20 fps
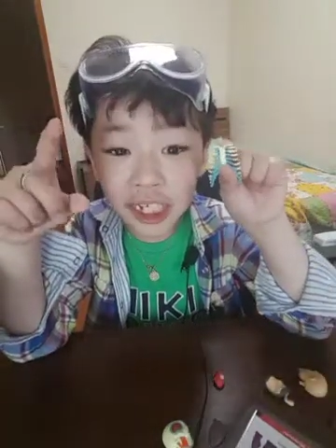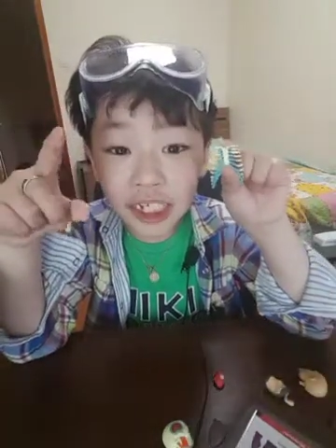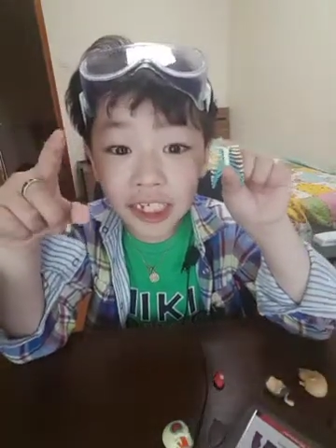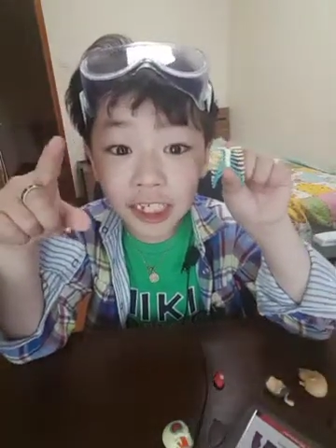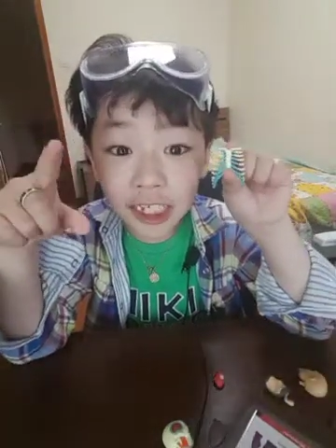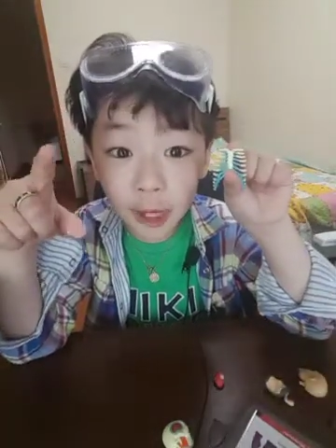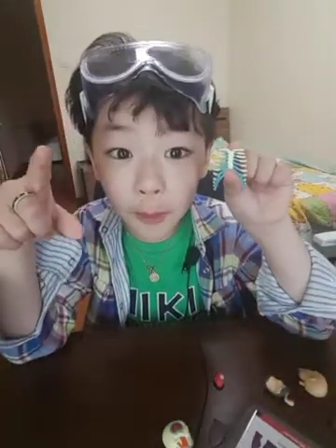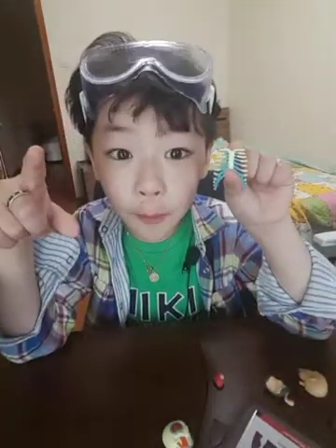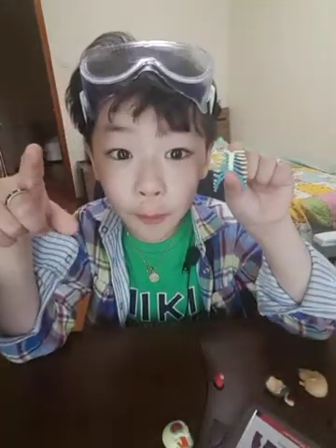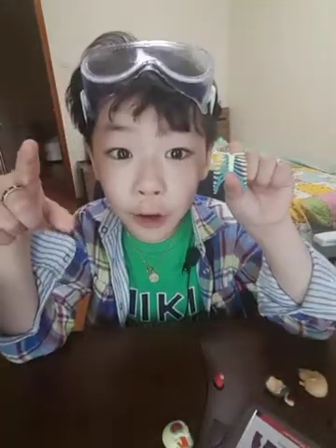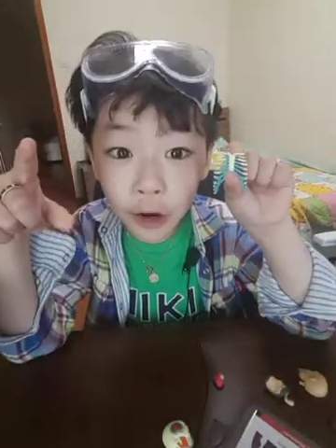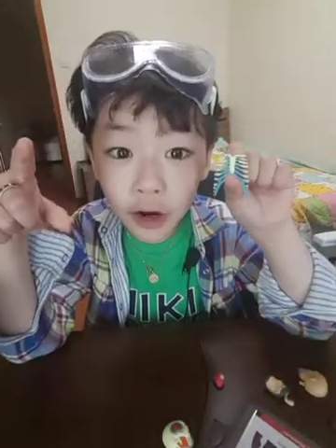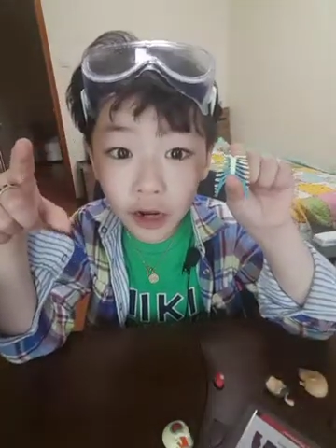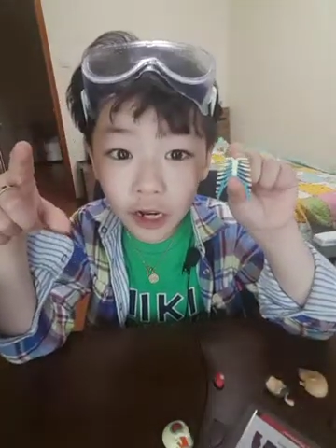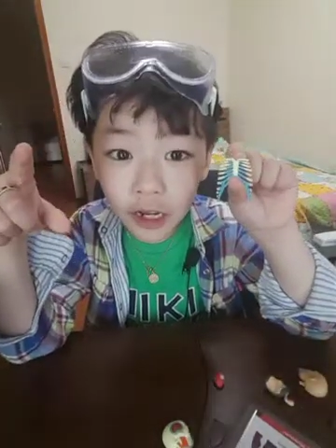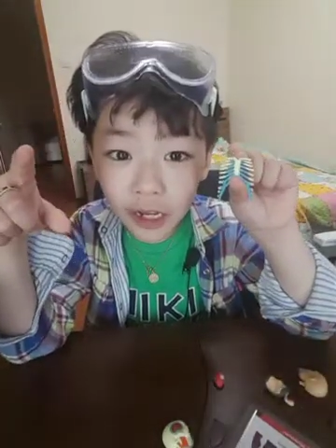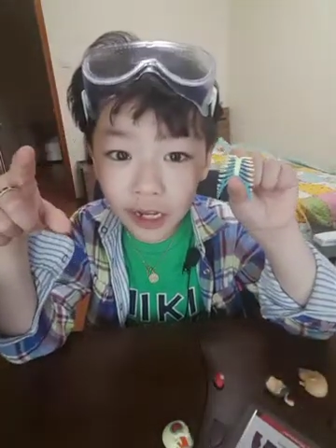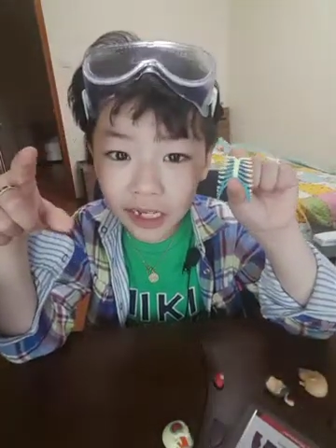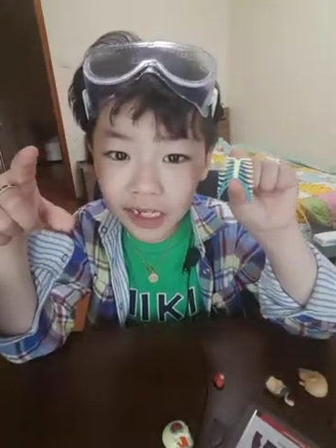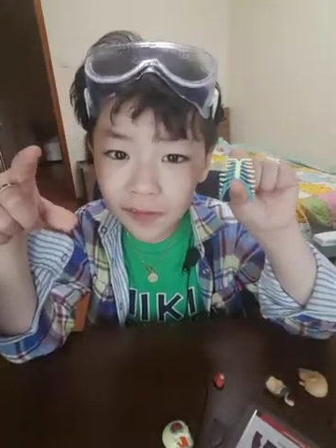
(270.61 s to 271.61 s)
is
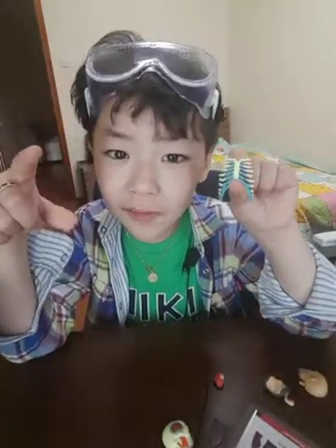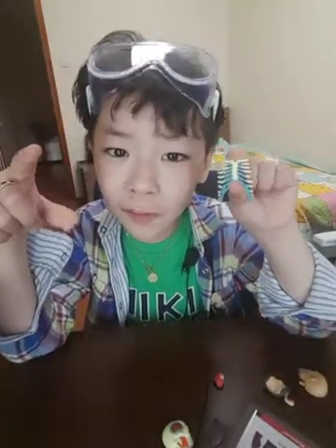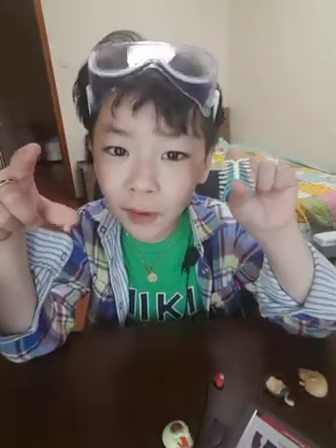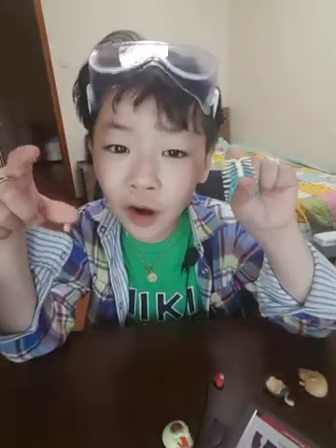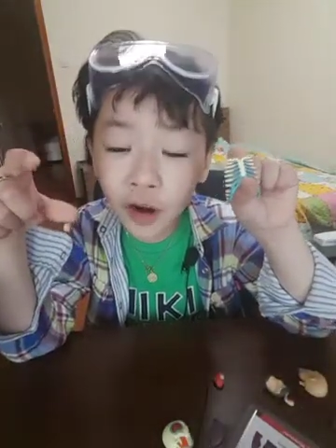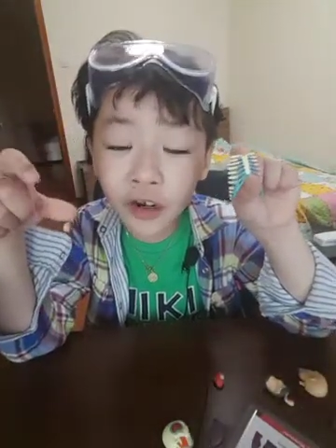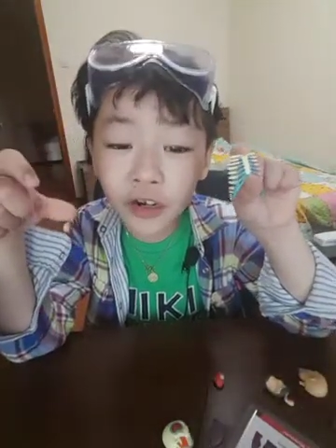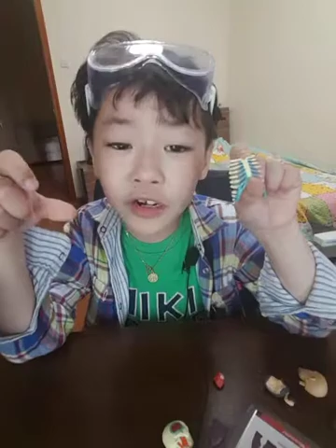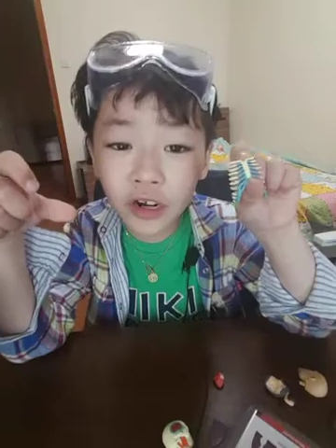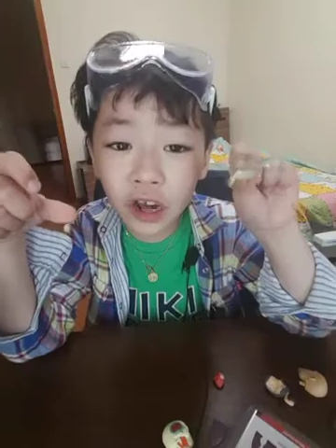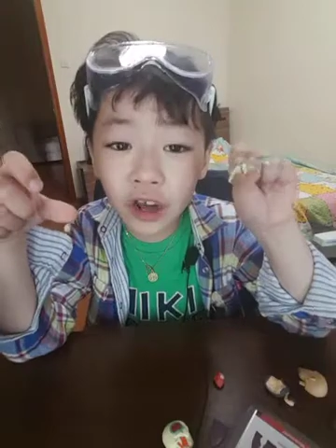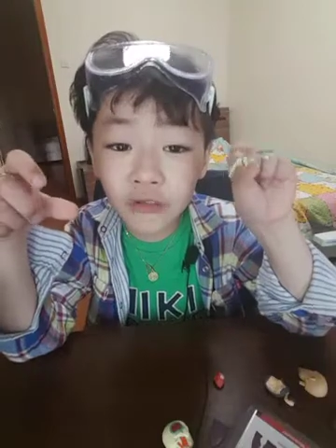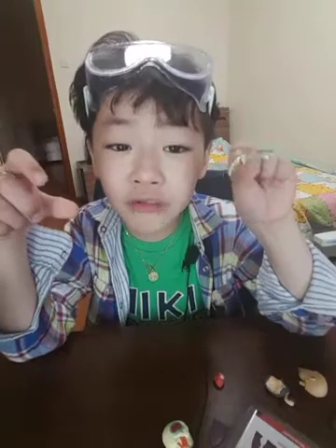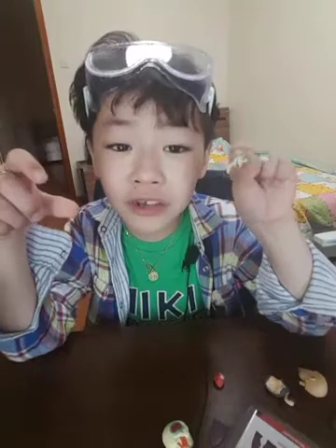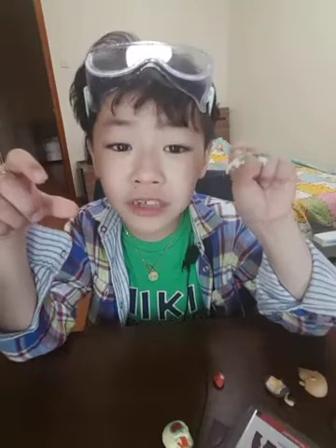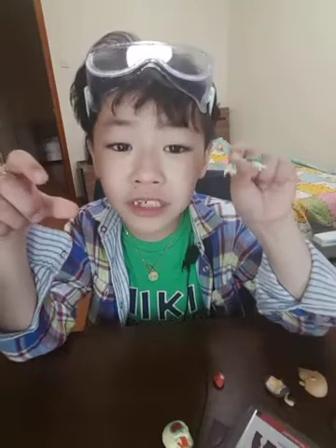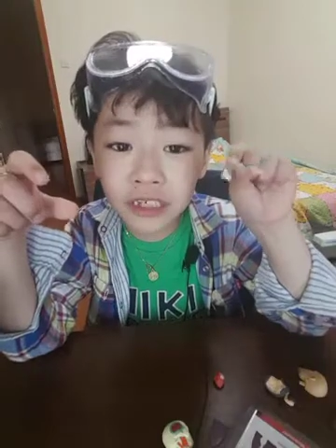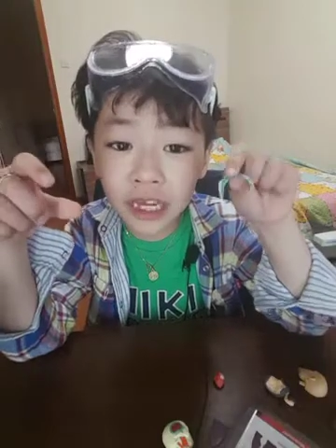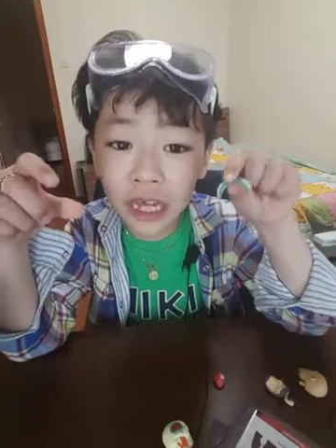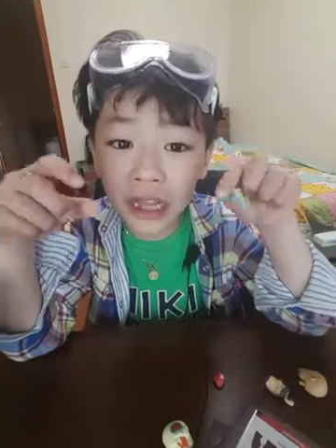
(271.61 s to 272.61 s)
part of
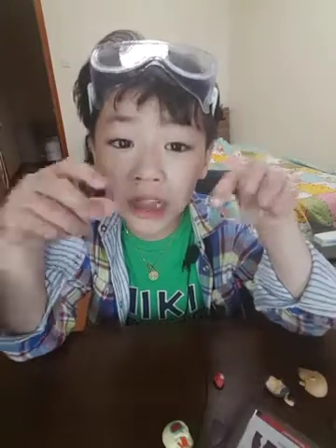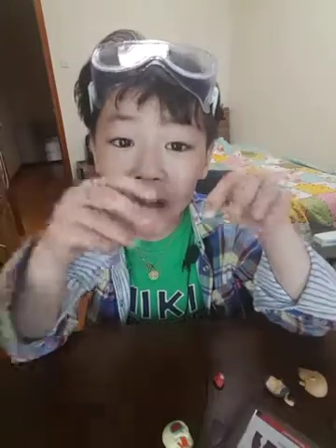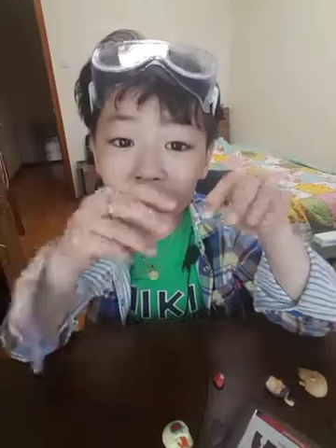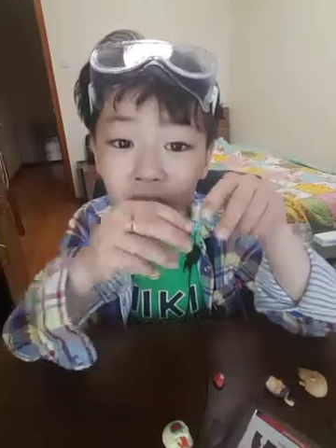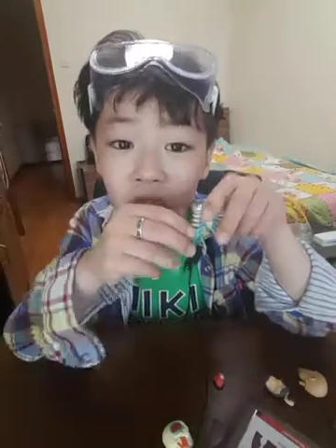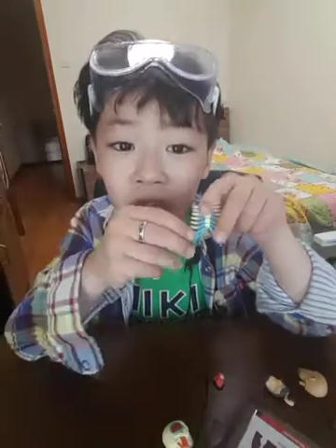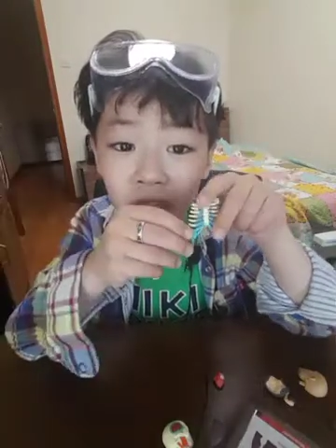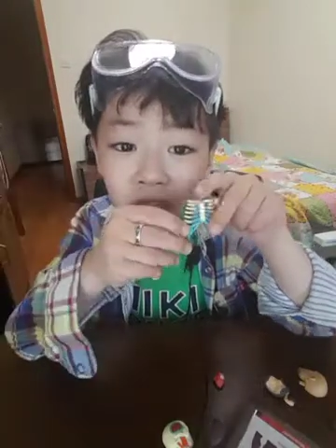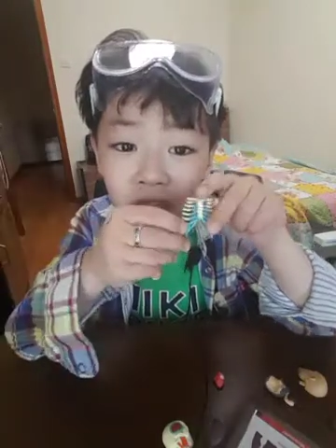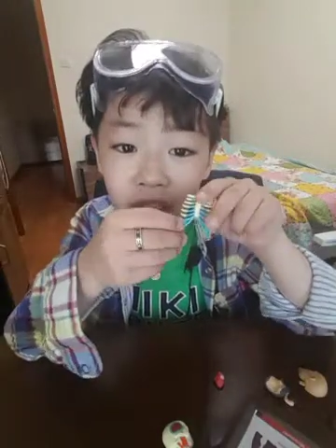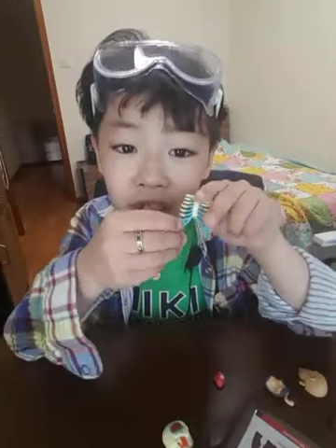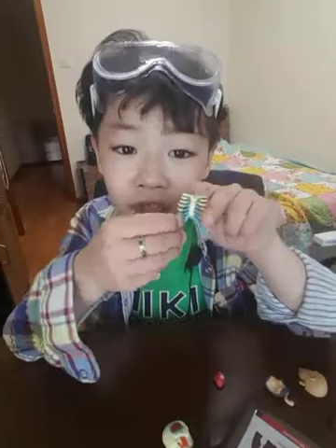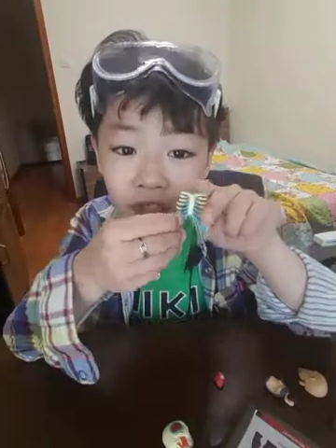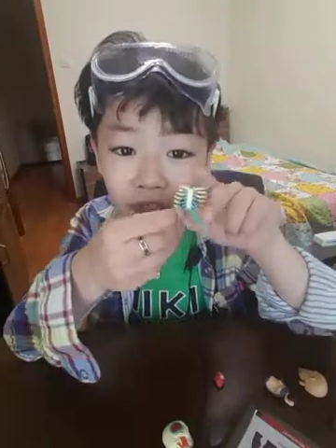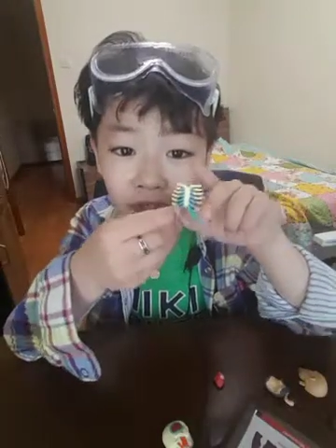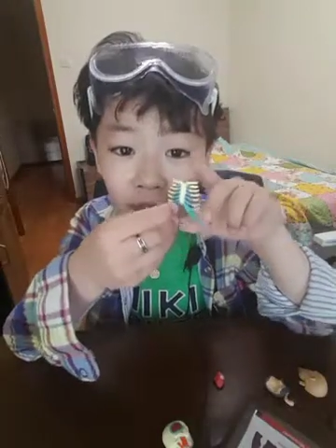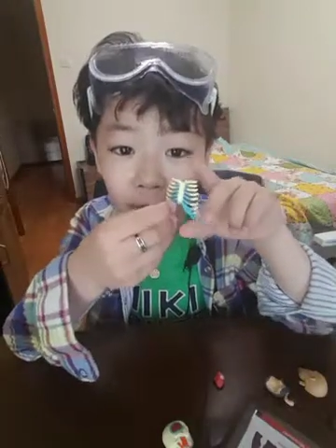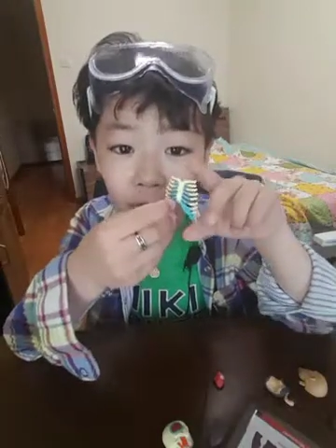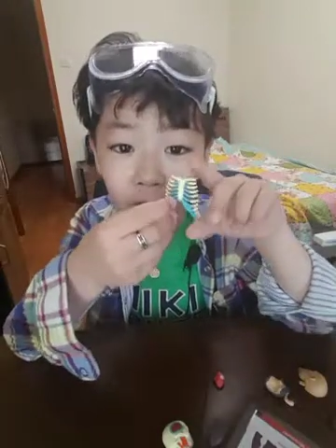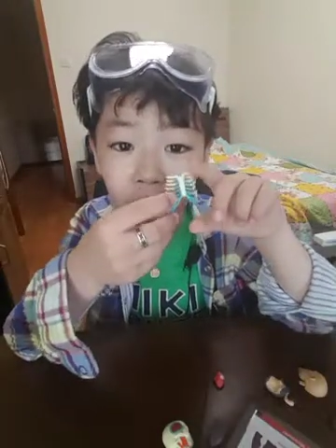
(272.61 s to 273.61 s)
the skeletal
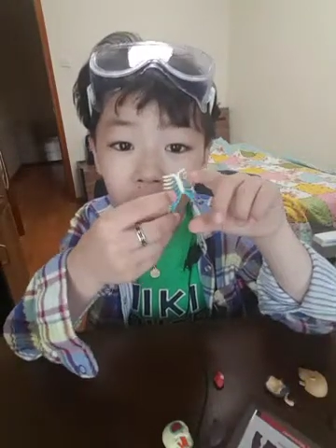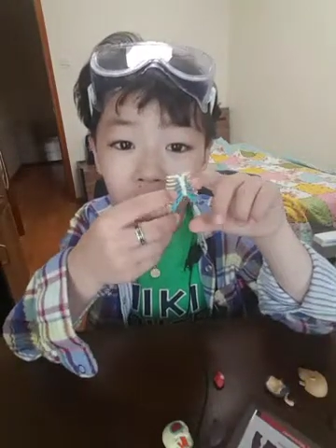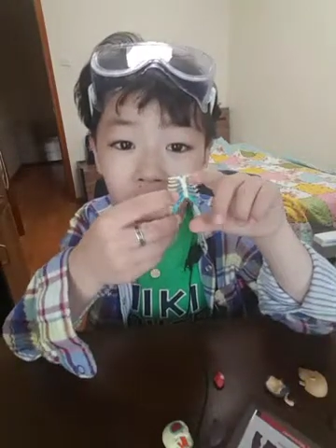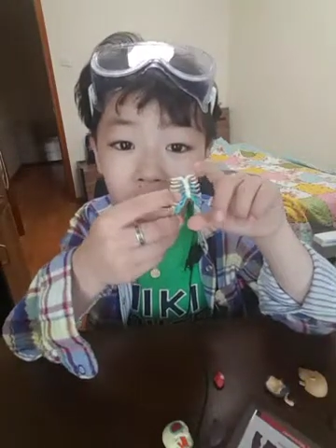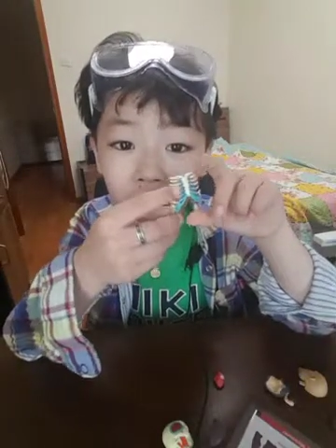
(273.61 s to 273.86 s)
system.